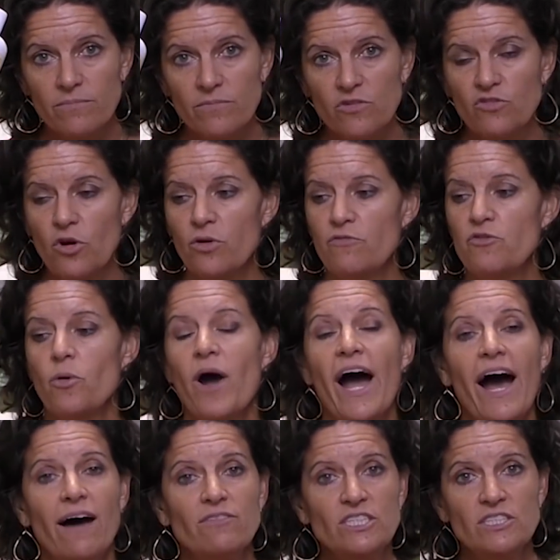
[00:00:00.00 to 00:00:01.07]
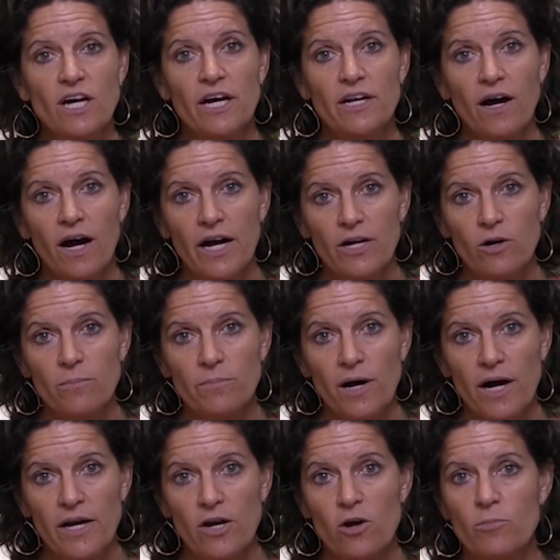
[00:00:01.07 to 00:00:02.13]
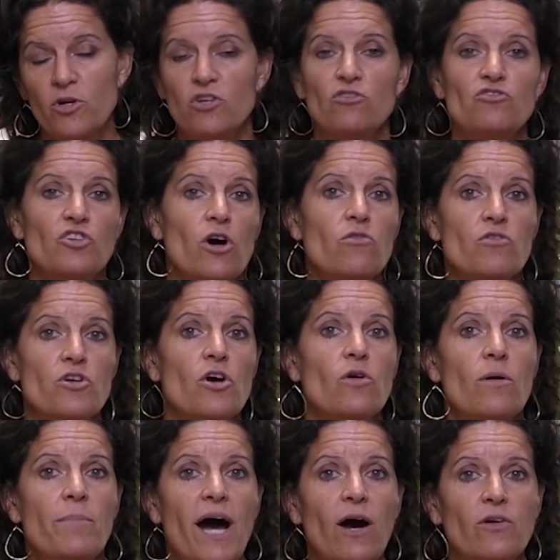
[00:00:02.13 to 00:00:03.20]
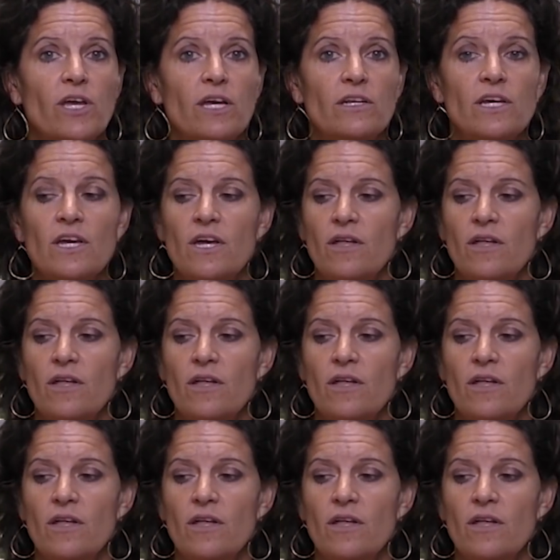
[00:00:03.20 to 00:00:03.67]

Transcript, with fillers: So if you haven't done Ion Biome or you don't know about it,